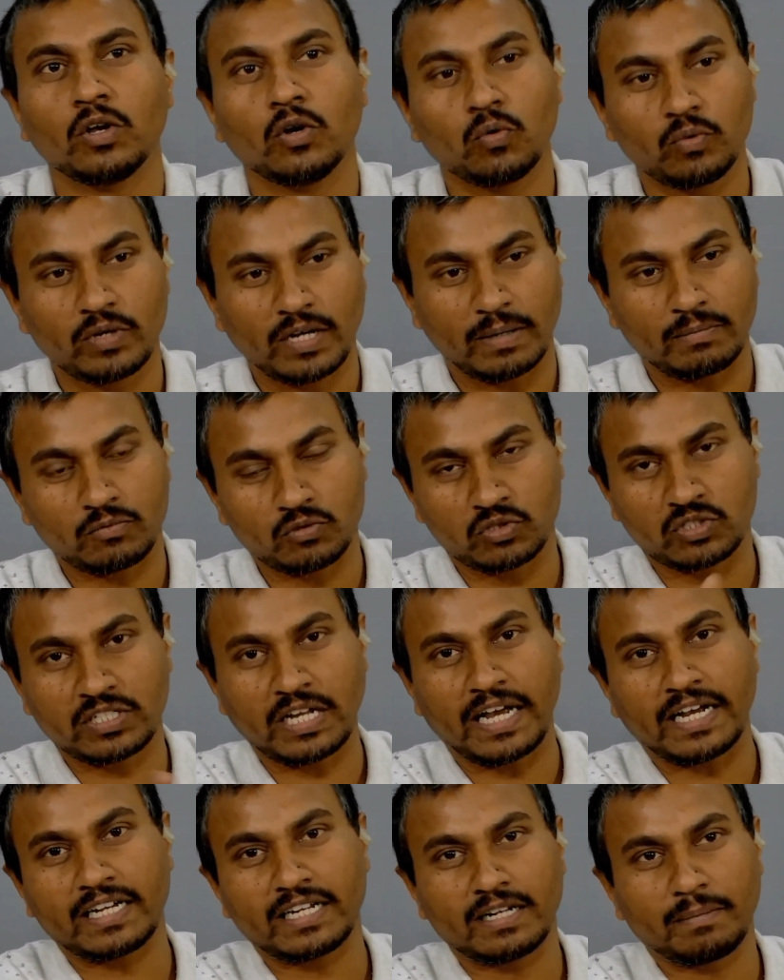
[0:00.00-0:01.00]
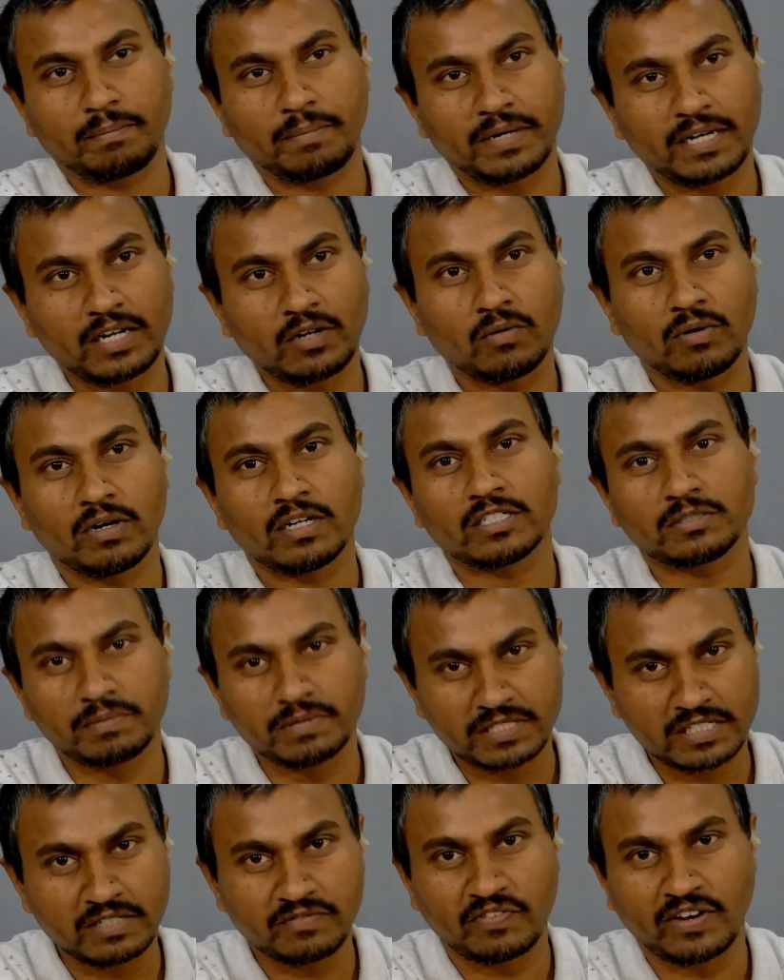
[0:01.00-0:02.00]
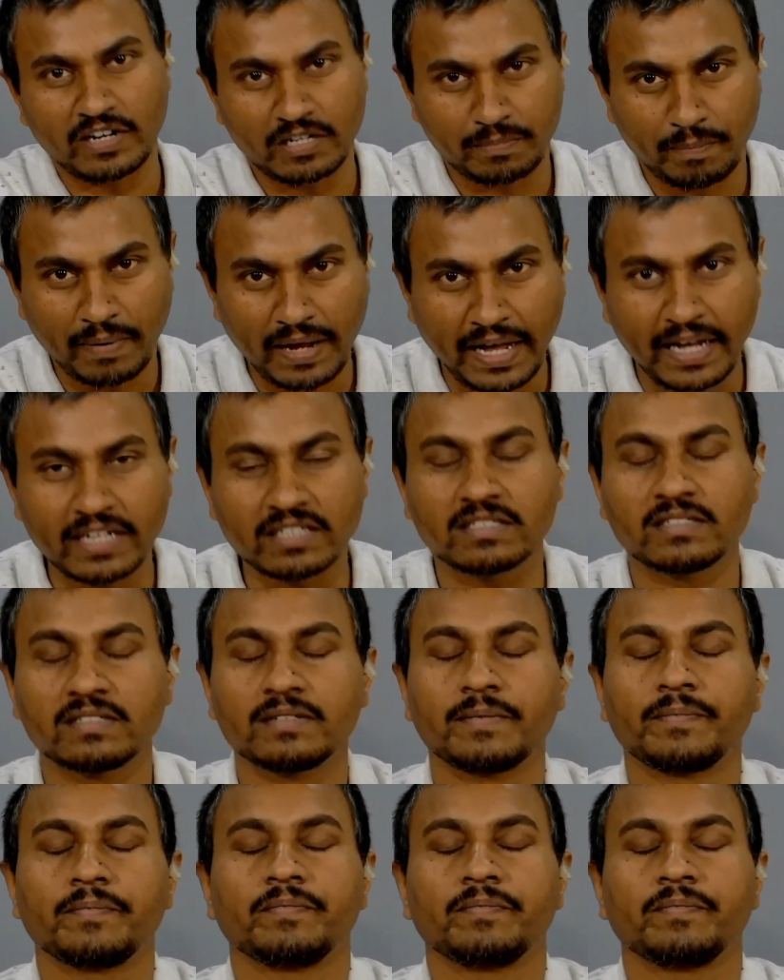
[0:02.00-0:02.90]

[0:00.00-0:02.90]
we have to stack in a particular specified place,